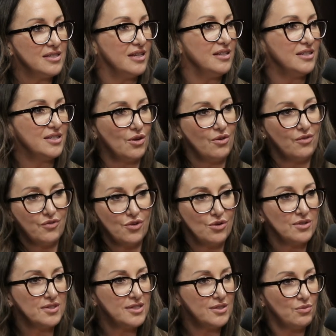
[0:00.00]
And so, of
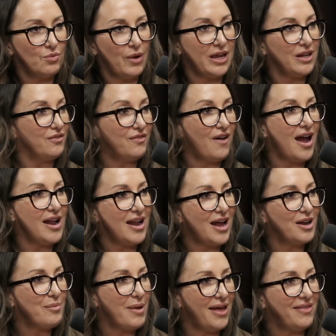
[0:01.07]
course, we're going to find
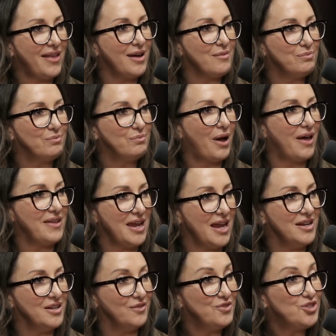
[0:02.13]
out about that by the
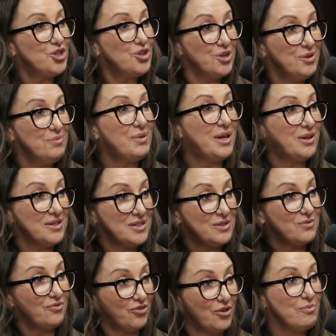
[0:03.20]
end of June,
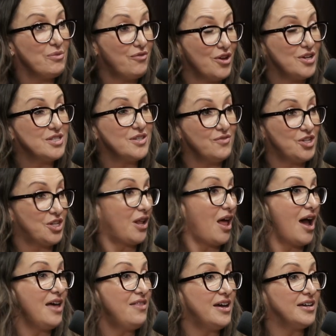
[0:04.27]
because from the 1st of
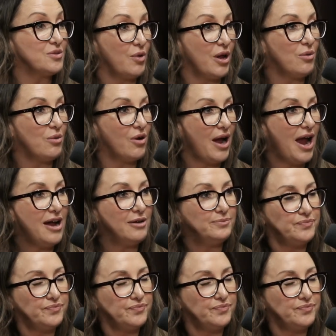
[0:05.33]
July, that's where we're at.